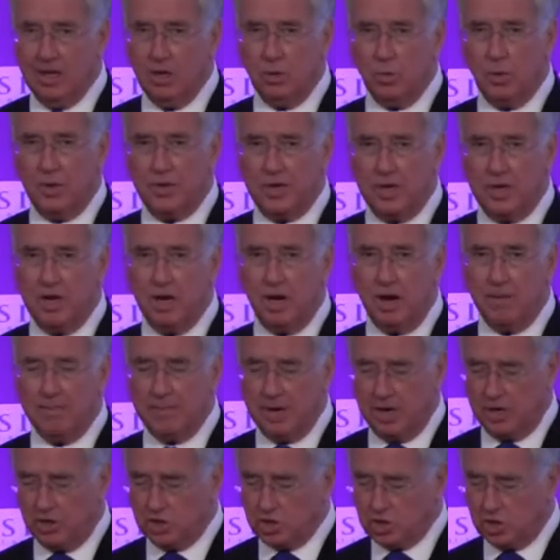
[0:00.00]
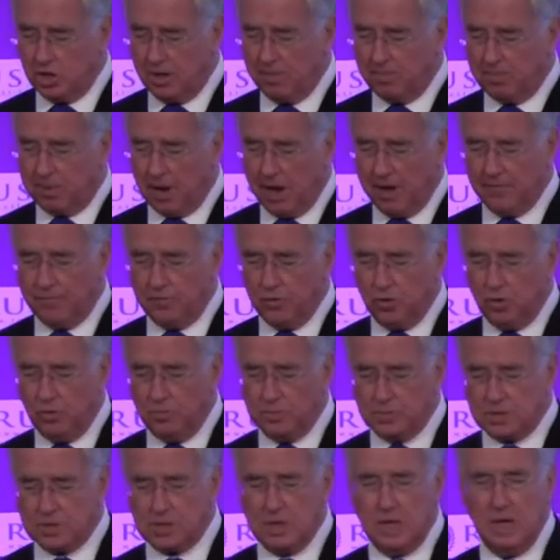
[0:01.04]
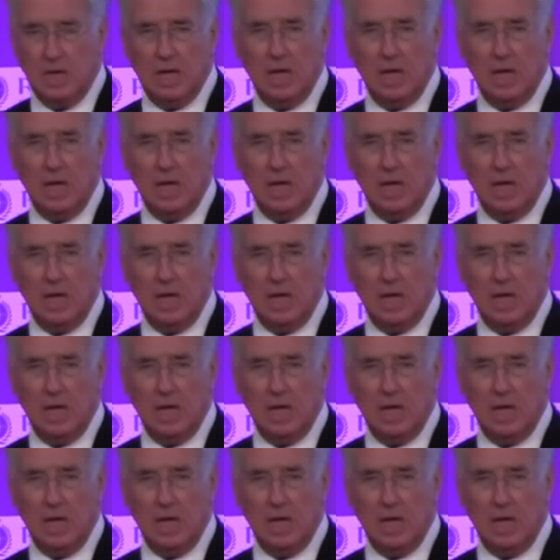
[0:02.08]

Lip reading: within our military platforms